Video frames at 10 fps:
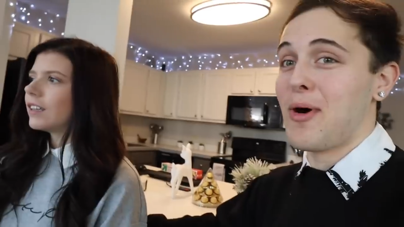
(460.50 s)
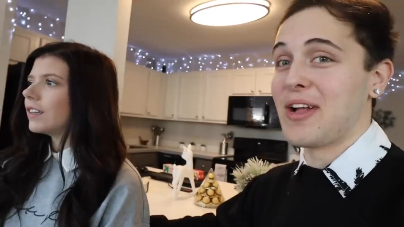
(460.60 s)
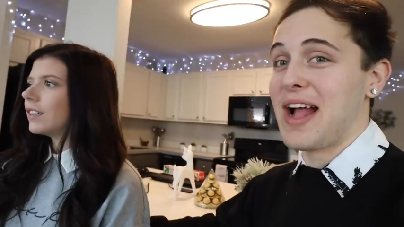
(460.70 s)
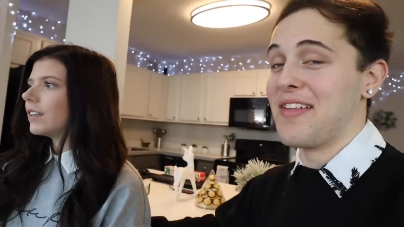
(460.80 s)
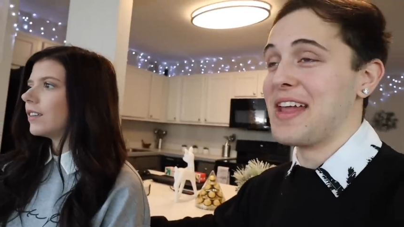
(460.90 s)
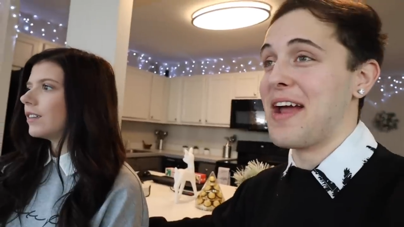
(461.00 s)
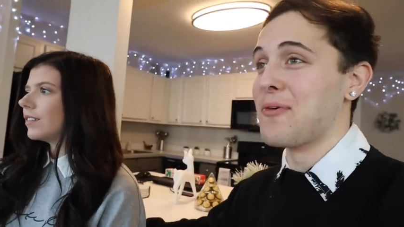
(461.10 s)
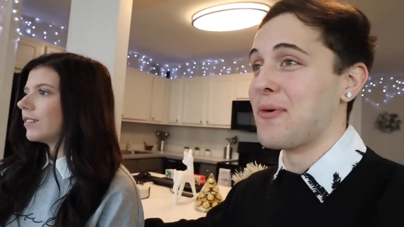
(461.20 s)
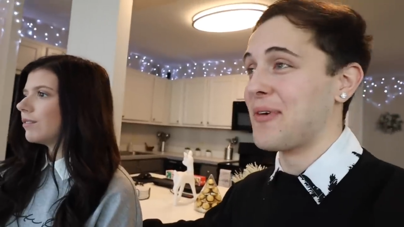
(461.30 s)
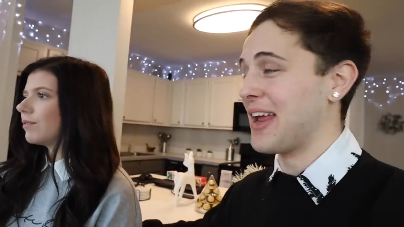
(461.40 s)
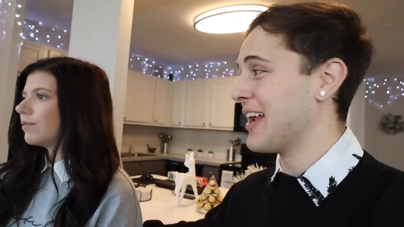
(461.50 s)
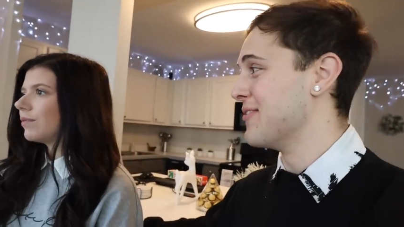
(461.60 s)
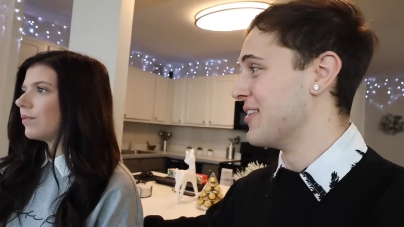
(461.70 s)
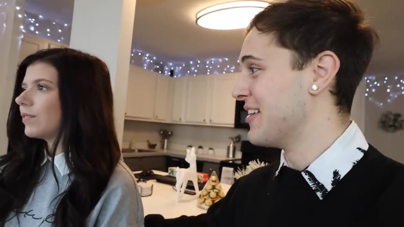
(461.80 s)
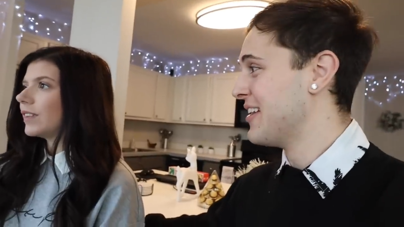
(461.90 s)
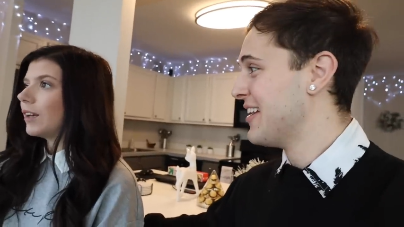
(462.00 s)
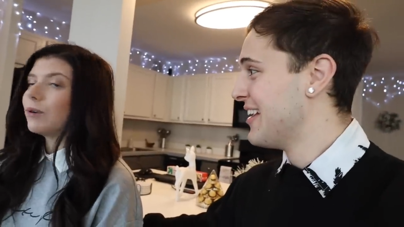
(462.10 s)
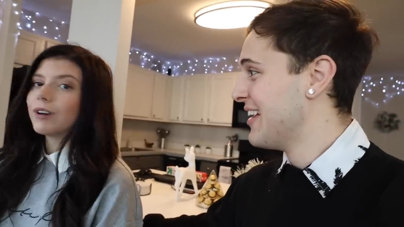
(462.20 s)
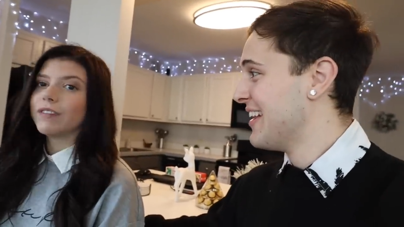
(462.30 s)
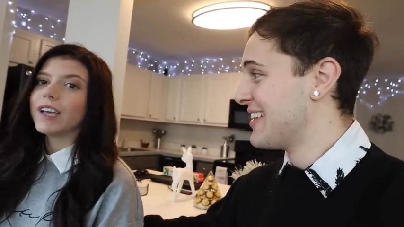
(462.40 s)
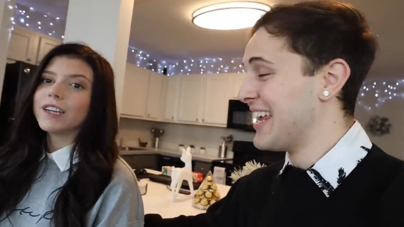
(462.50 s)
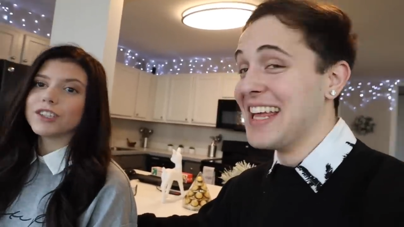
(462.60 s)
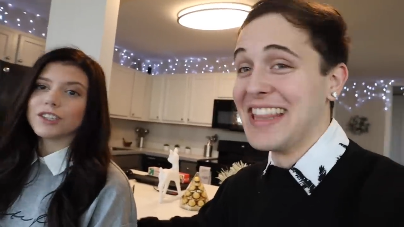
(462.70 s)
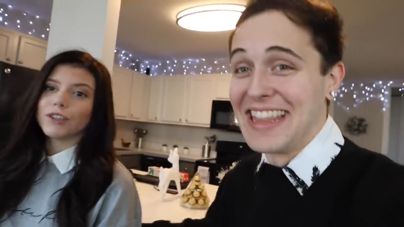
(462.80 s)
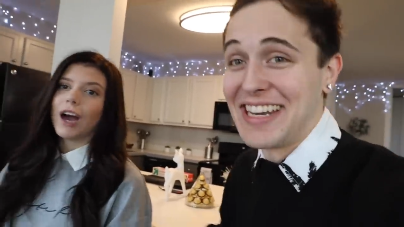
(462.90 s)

Speaker 1: bawling out. Then everyone would have hated me. They would have hated.